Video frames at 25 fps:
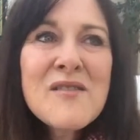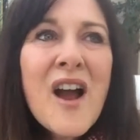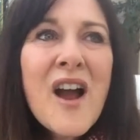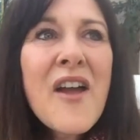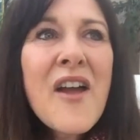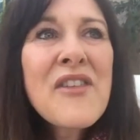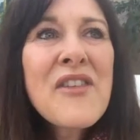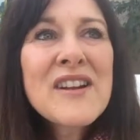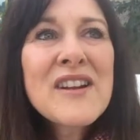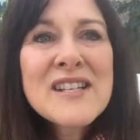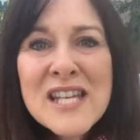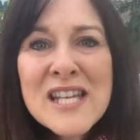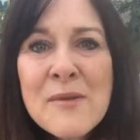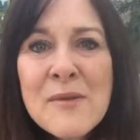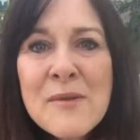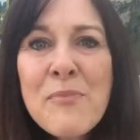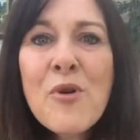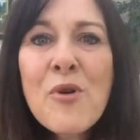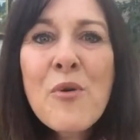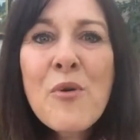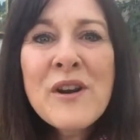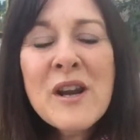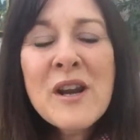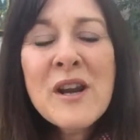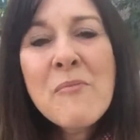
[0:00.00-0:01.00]
I think
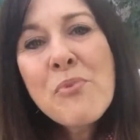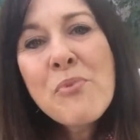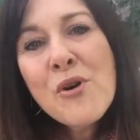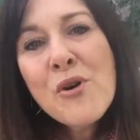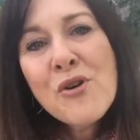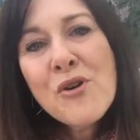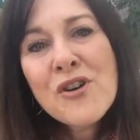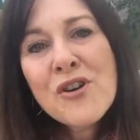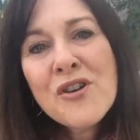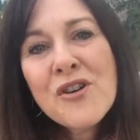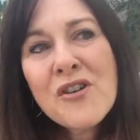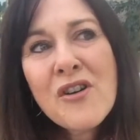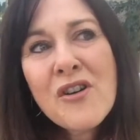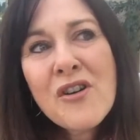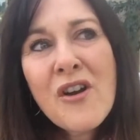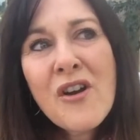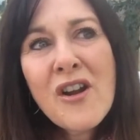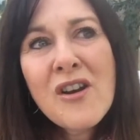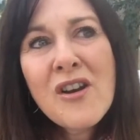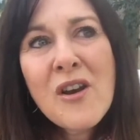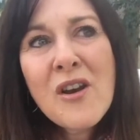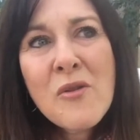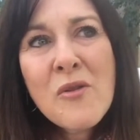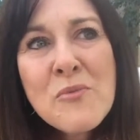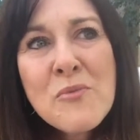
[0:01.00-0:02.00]
typical in a book.
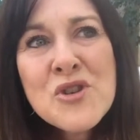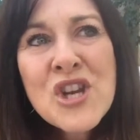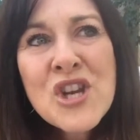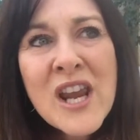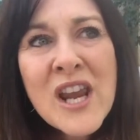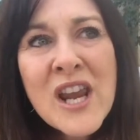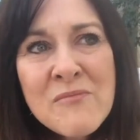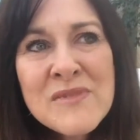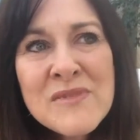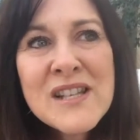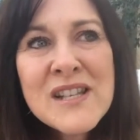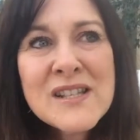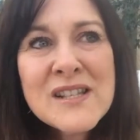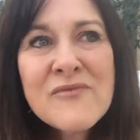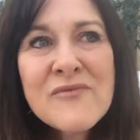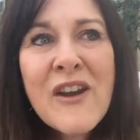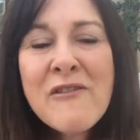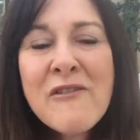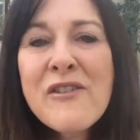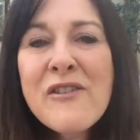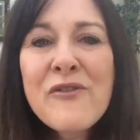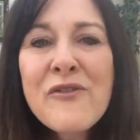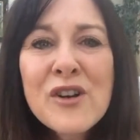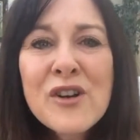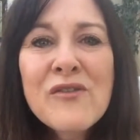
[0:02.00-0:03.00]
James is
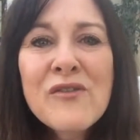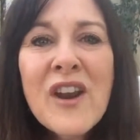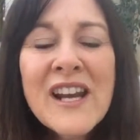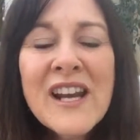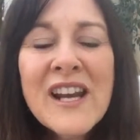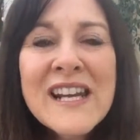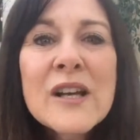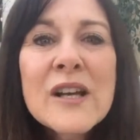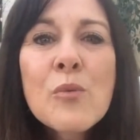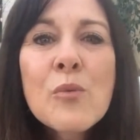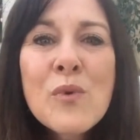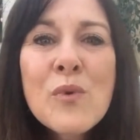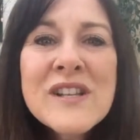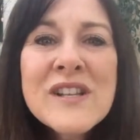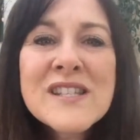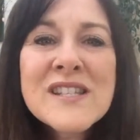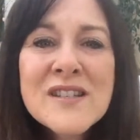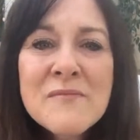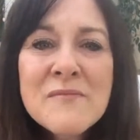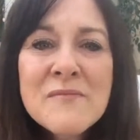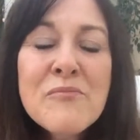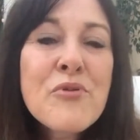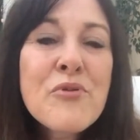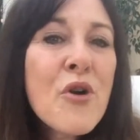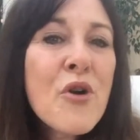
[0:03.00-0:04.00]
very full of like little
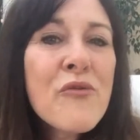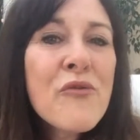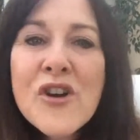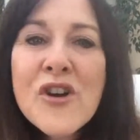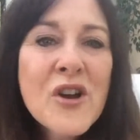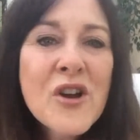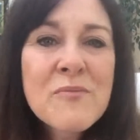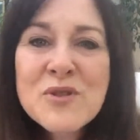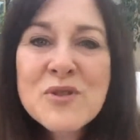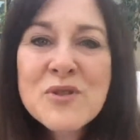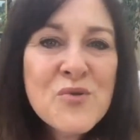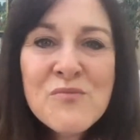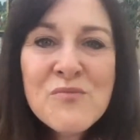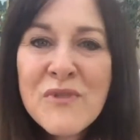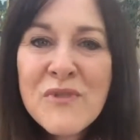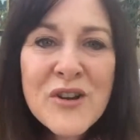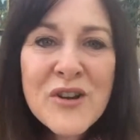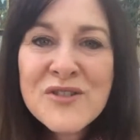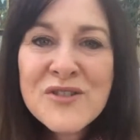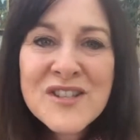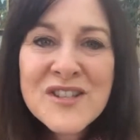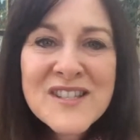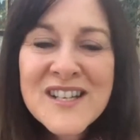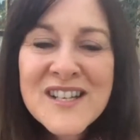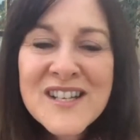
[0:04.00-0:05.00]
wisdom proverbs
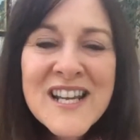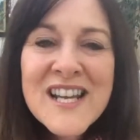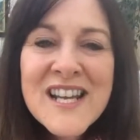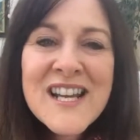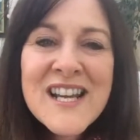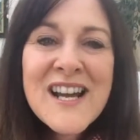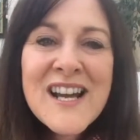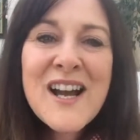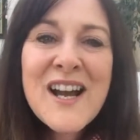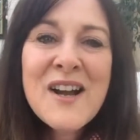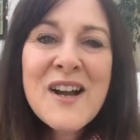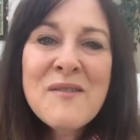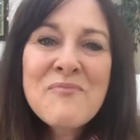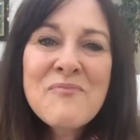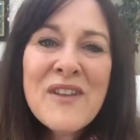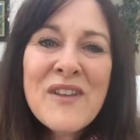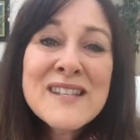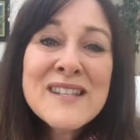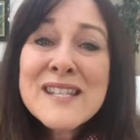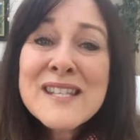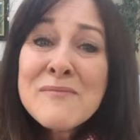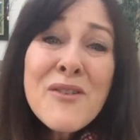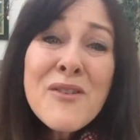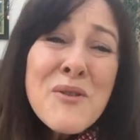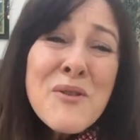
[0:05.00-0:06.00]
almost,
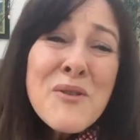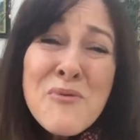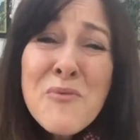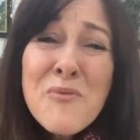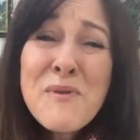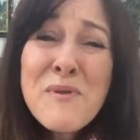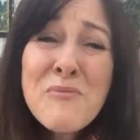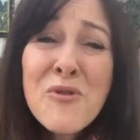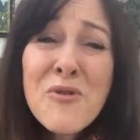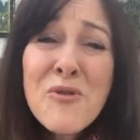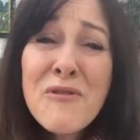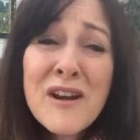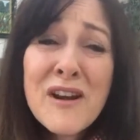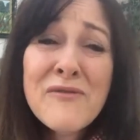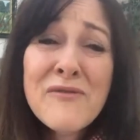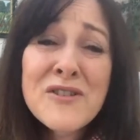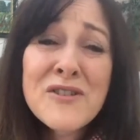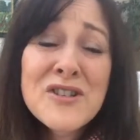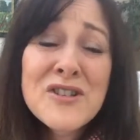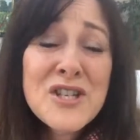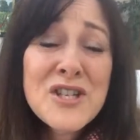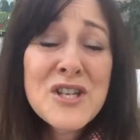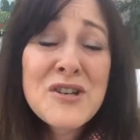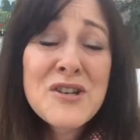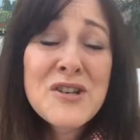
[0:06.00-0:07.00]
and some of them will be more
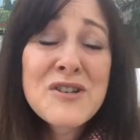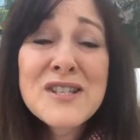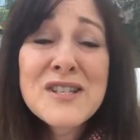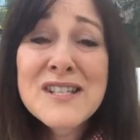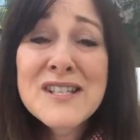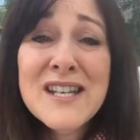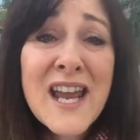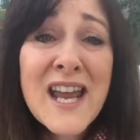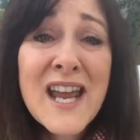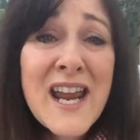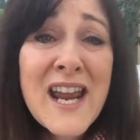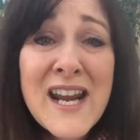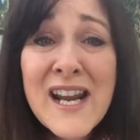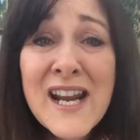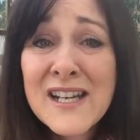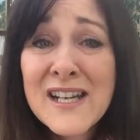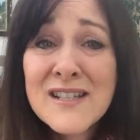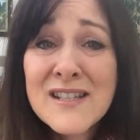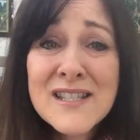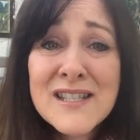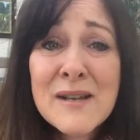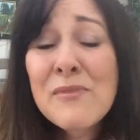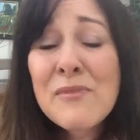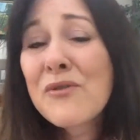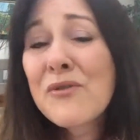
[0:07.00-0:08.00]
relevant to you today,
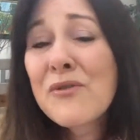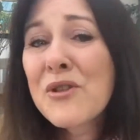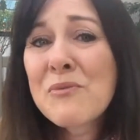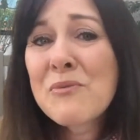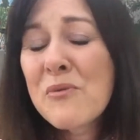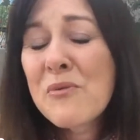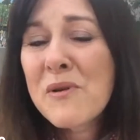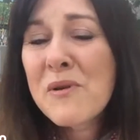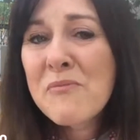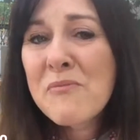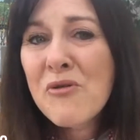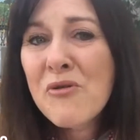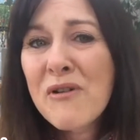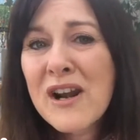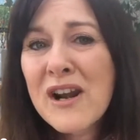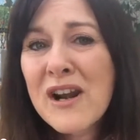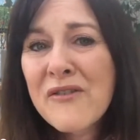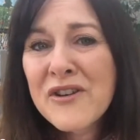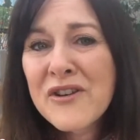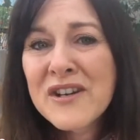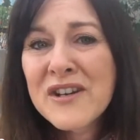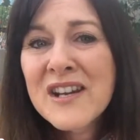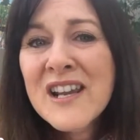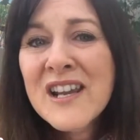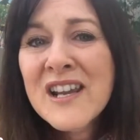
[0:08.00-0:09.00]
and some of them will be more
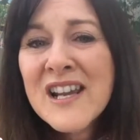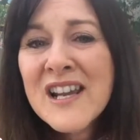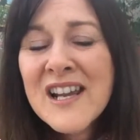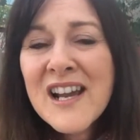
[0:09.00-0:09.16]
relevant